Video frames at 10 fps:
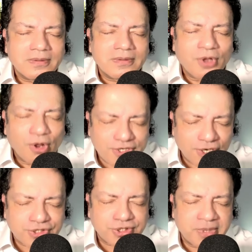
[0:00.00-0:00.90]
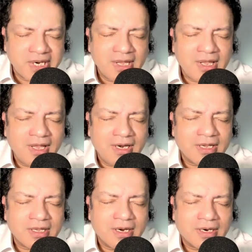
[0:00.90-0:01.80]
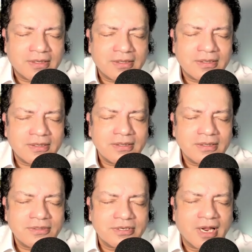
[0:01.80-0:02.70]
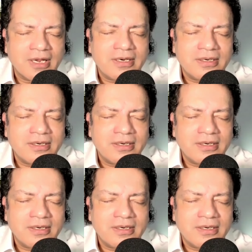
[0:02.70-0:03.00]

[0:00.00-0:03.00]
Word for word: God is also bringing healing here tonight.